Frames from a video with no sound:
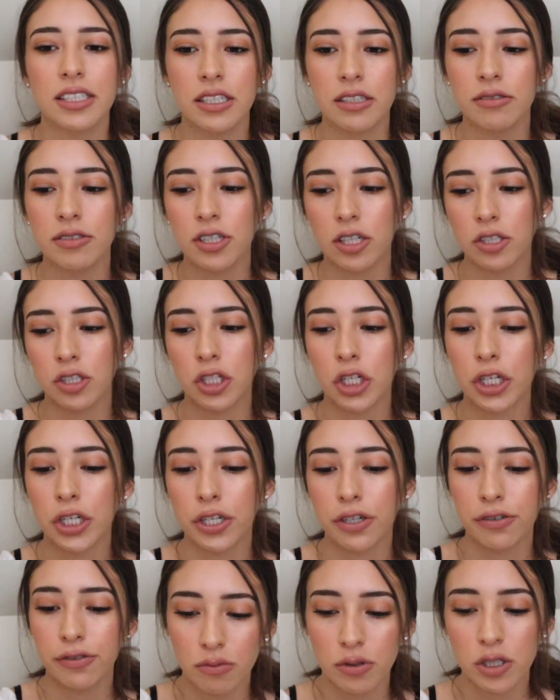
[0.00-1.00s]
and it was on
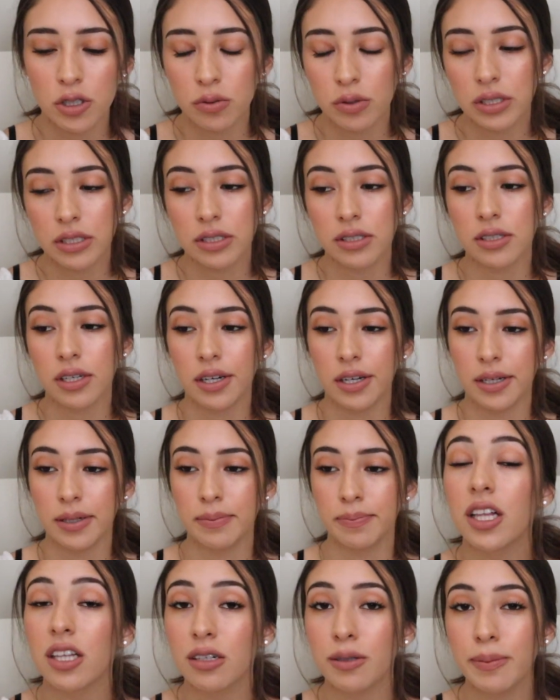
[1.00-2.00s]
turf, which was
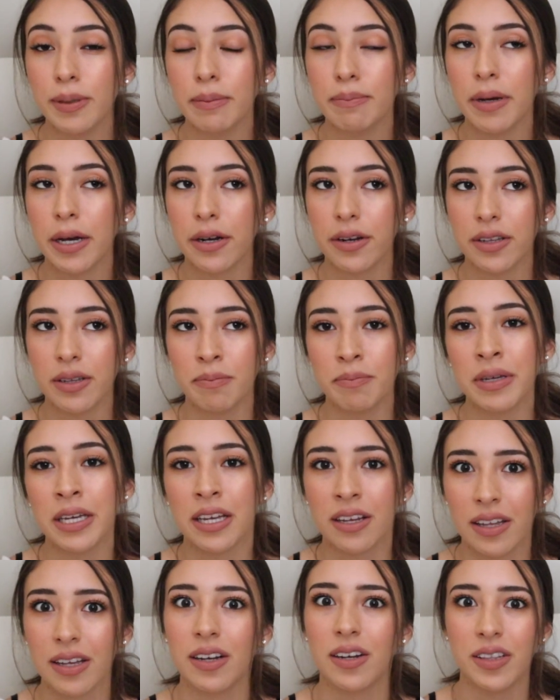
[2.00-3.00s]
a little bit better than
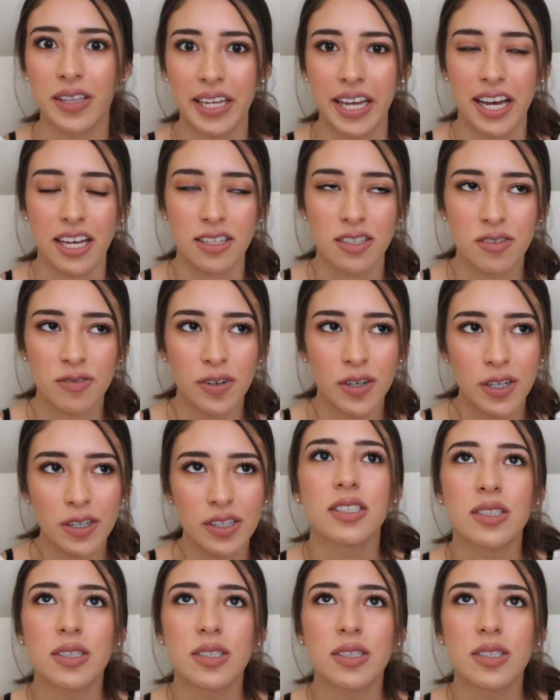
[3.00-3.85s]
being like on the asphalt.